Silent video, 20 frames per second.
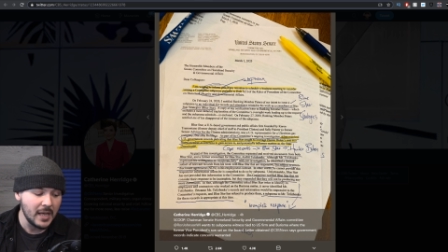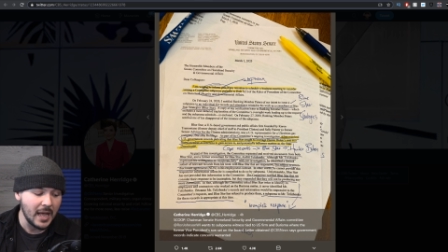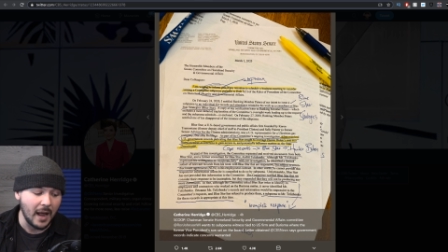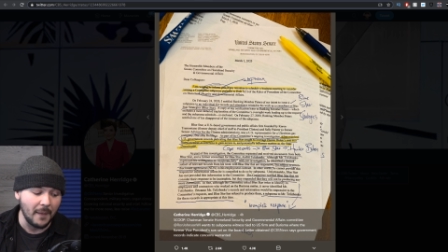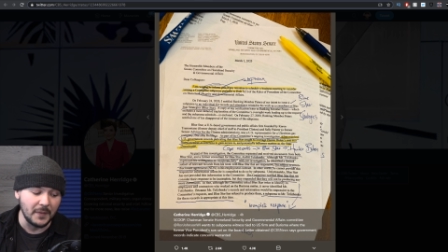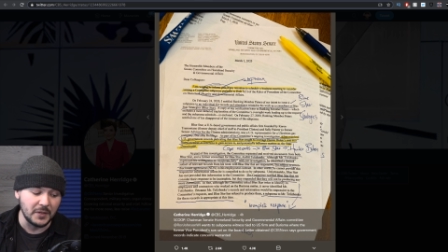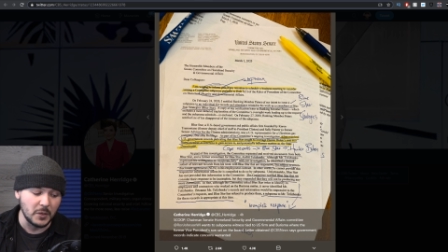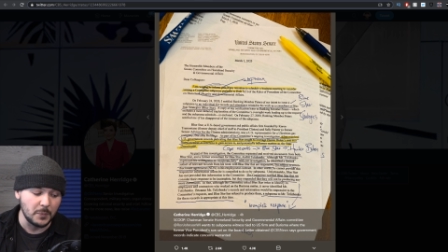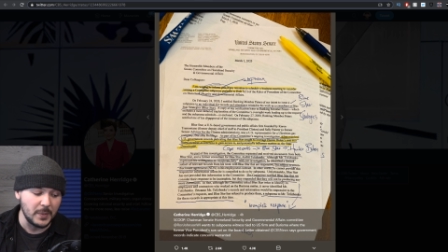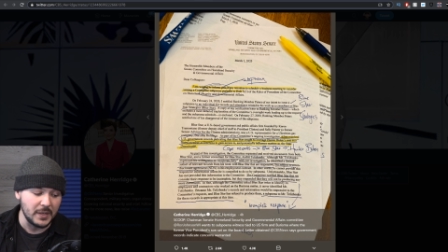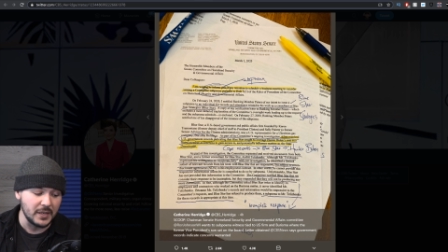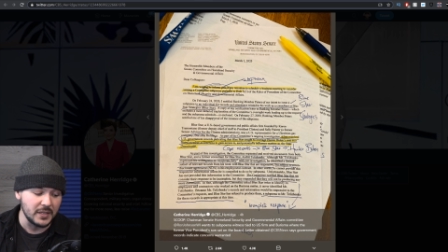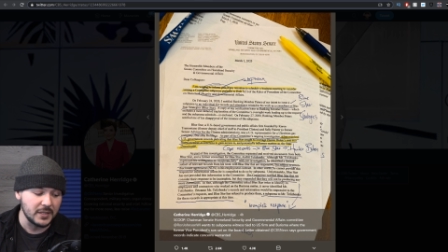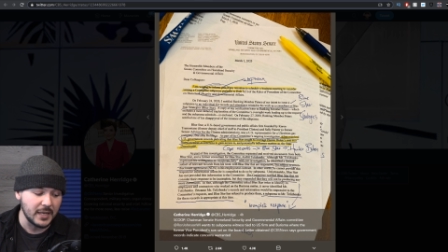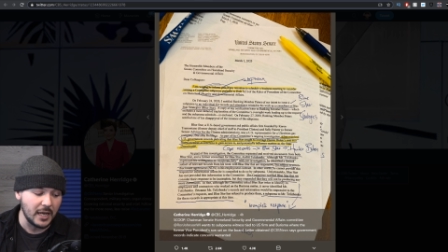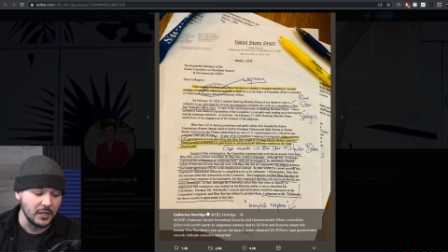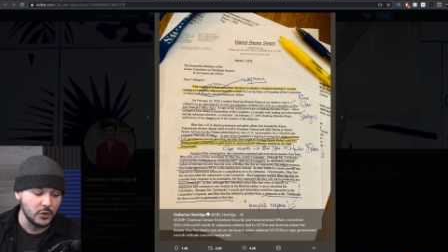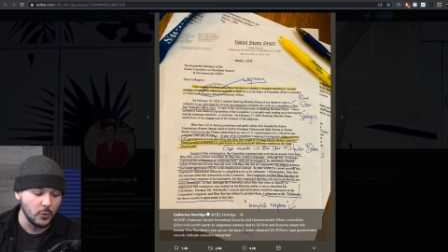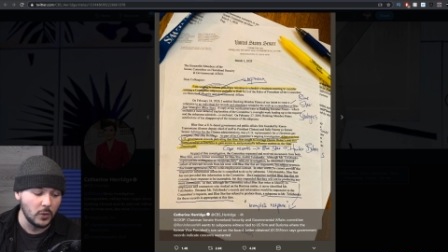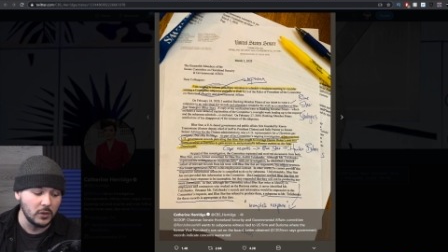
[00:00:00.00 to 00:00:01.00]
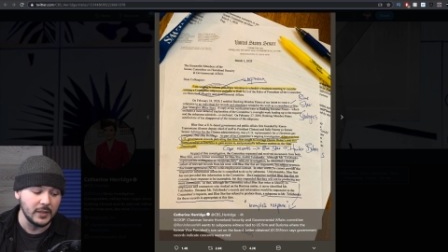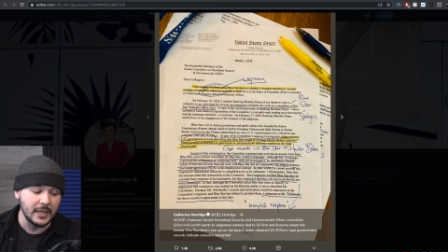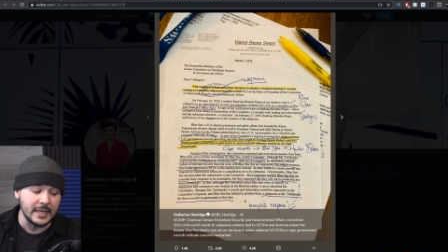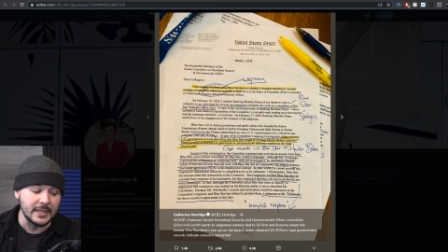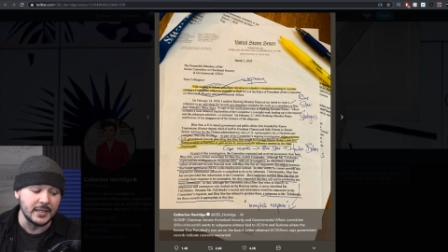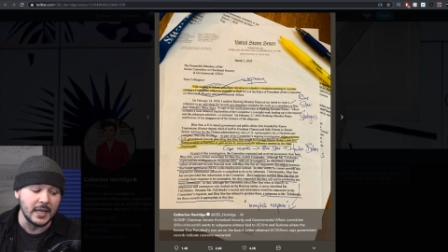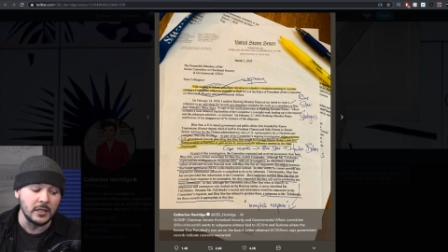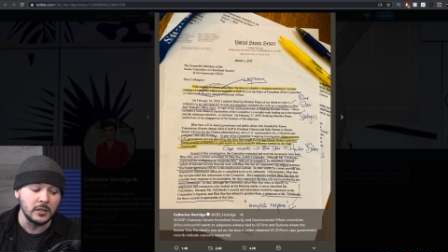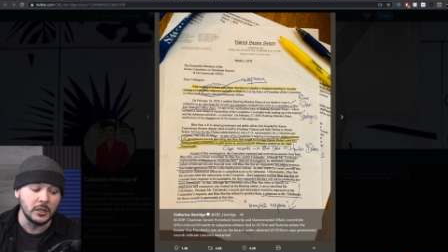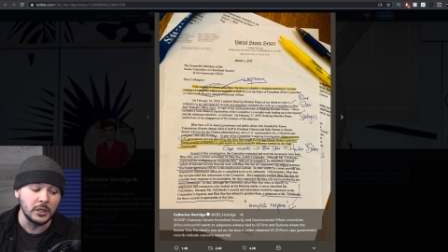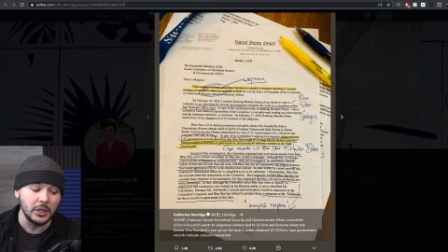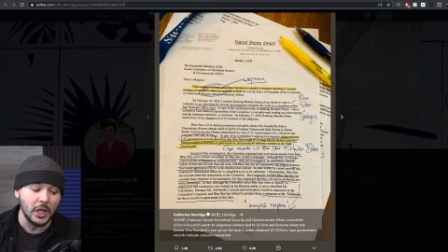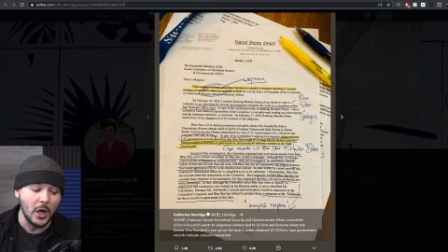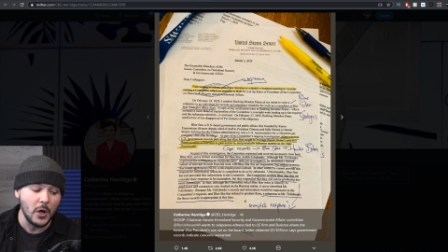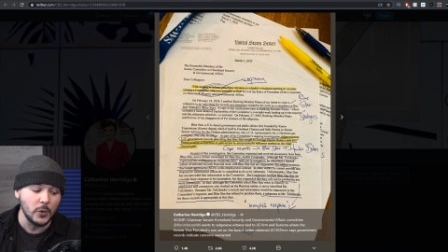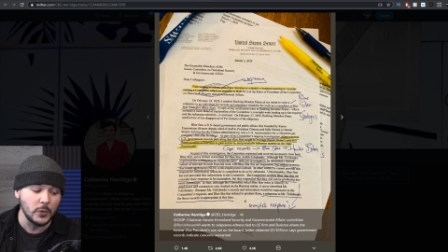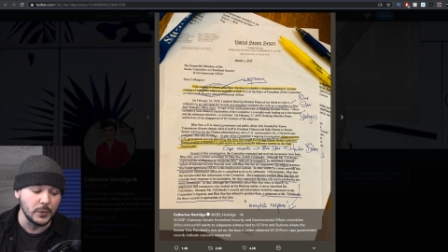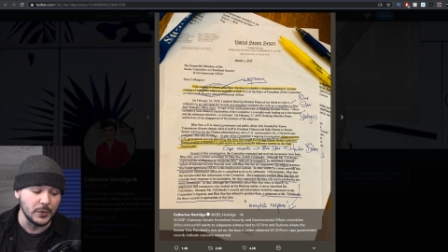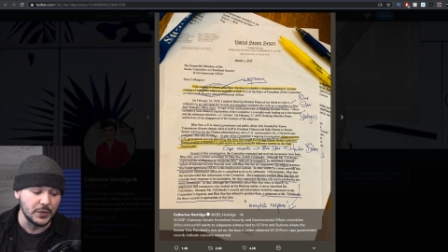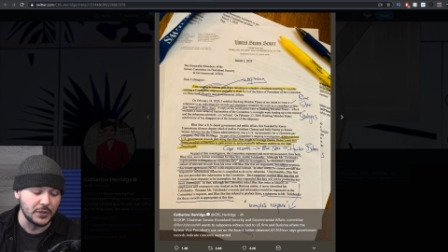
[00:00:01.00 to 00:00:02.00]
and the subpoena schedule is
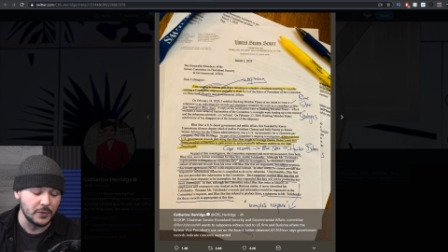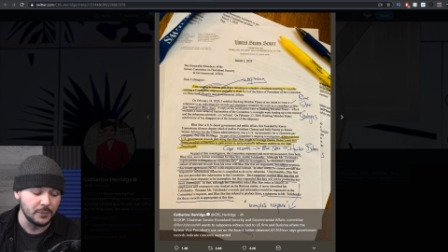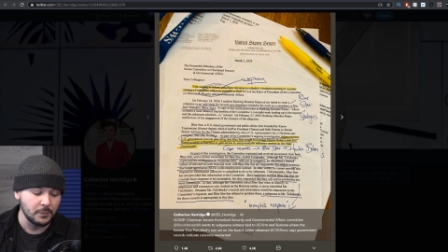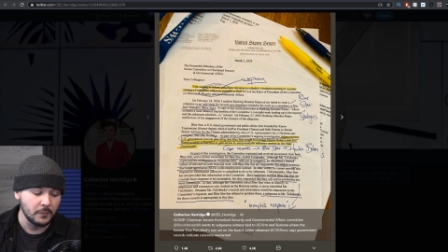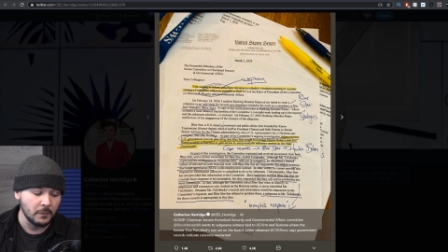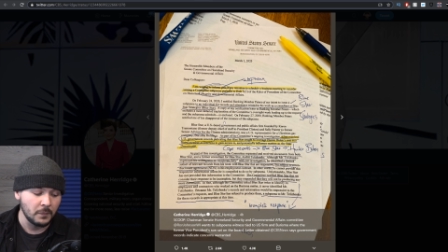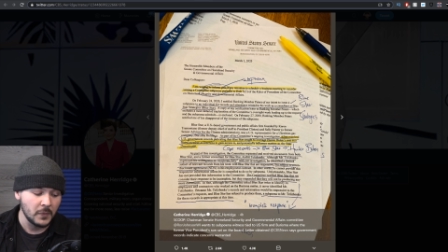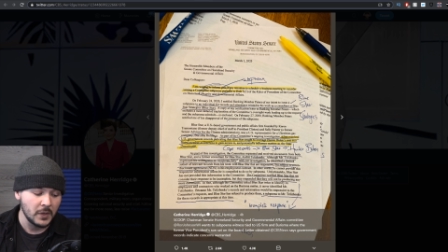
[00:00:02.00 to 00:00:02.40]
enclosed.